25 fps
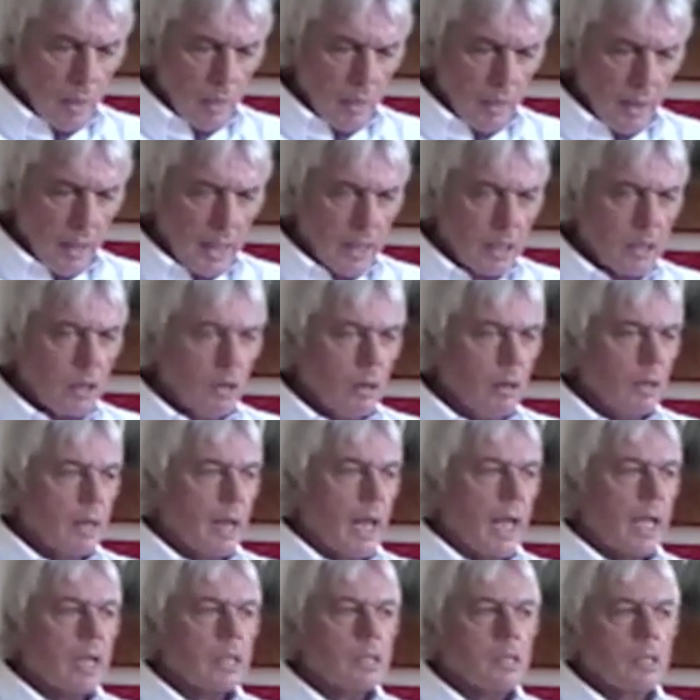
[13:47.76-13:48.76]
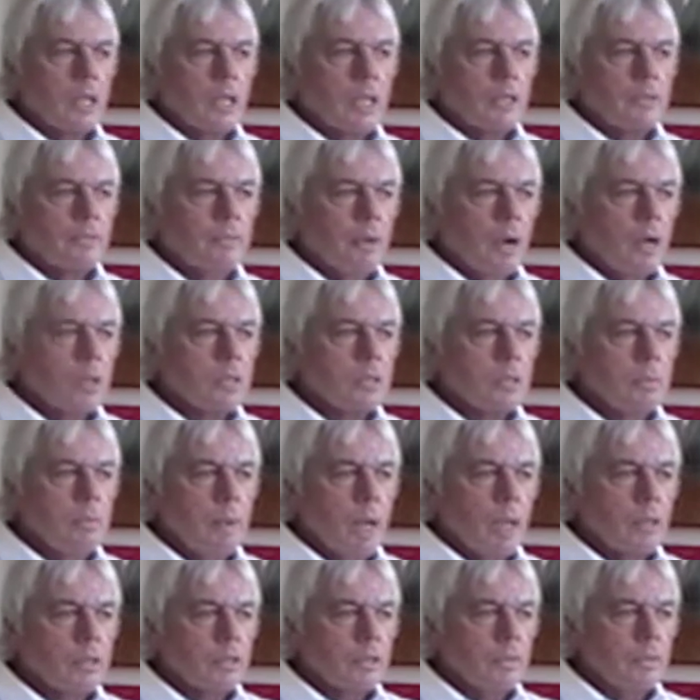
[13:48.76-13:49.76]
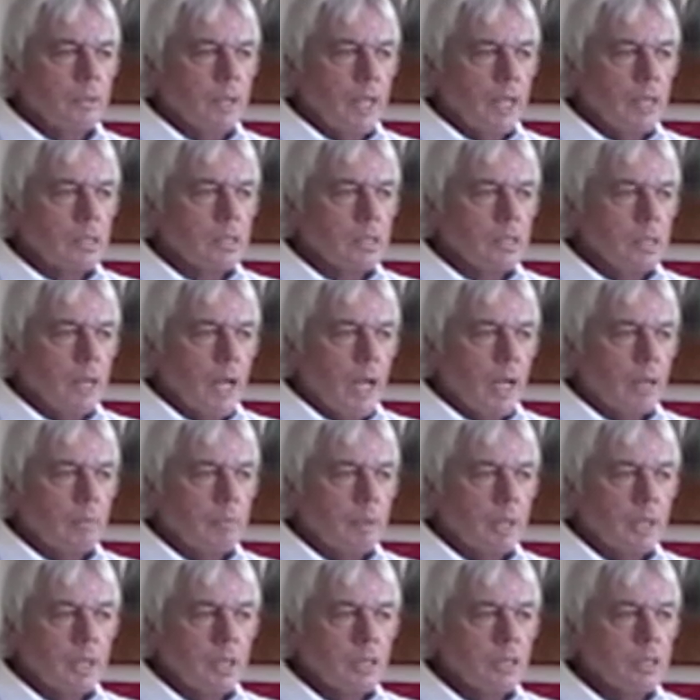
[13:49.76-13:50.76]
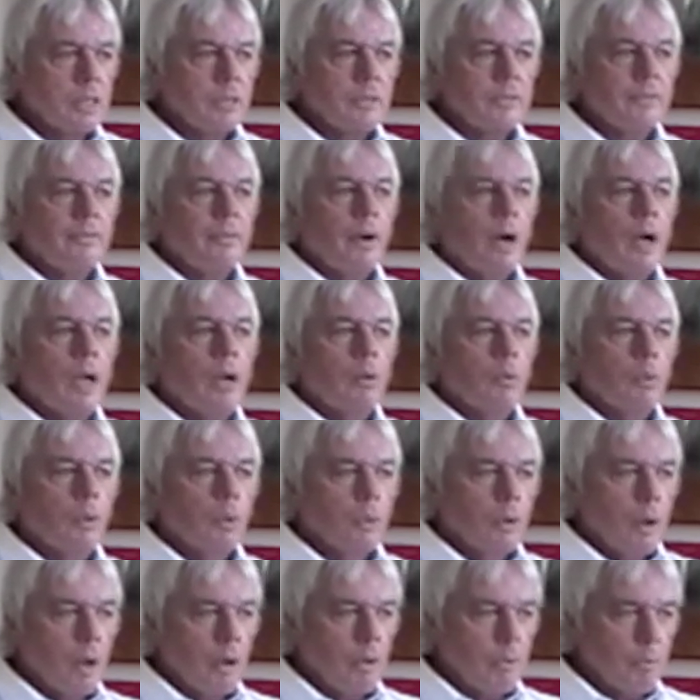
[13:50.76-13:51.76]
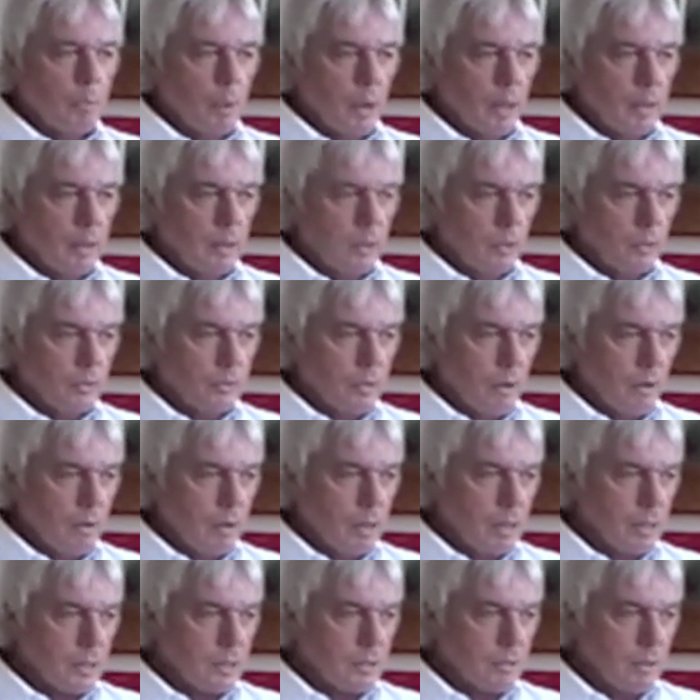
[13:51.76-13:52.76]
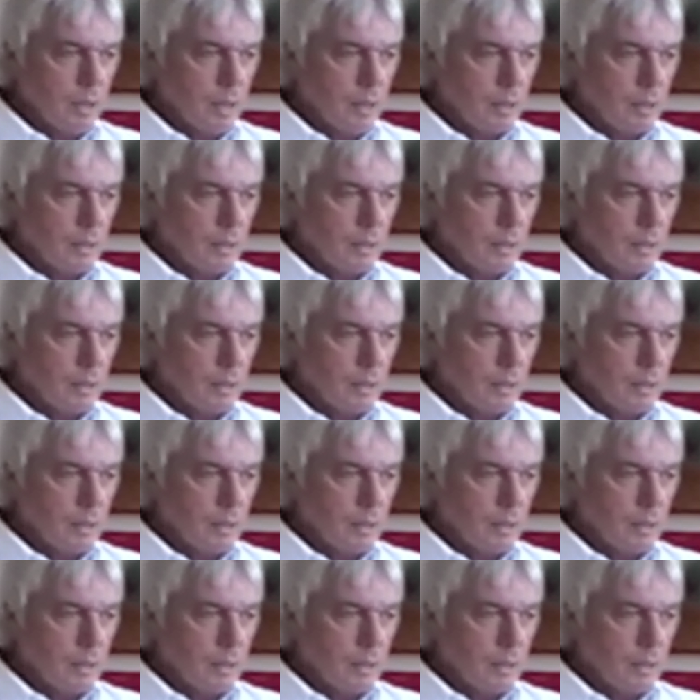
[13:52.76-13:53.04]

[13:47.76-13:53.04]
they can't access vast amounts of the internet because it's firewalled off by the authorities, right?